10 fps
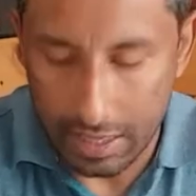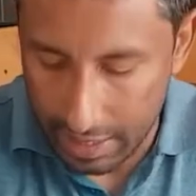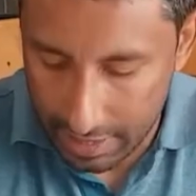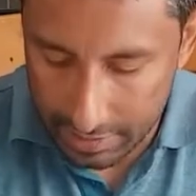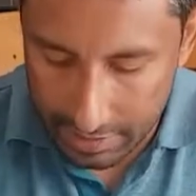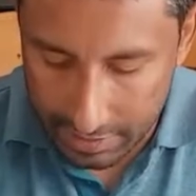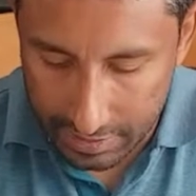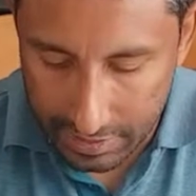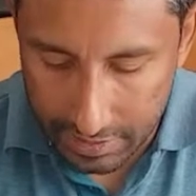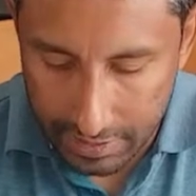and just
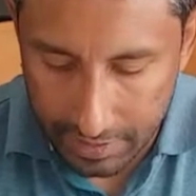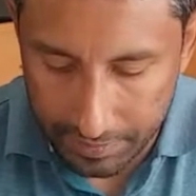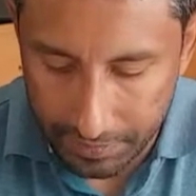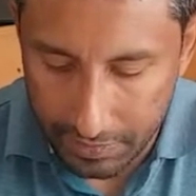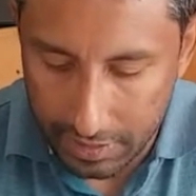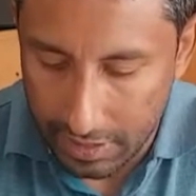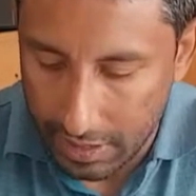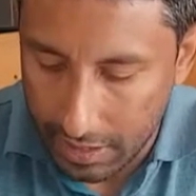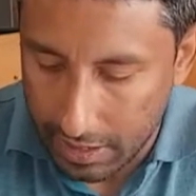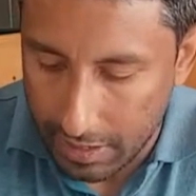
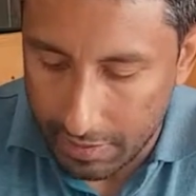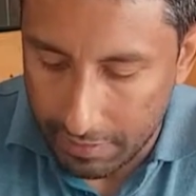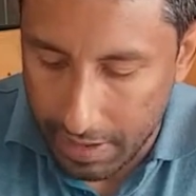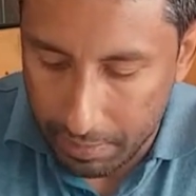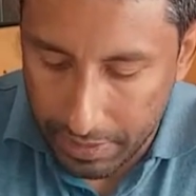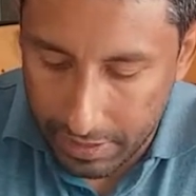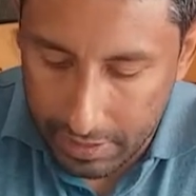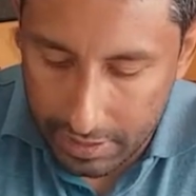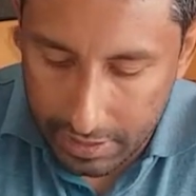wrap it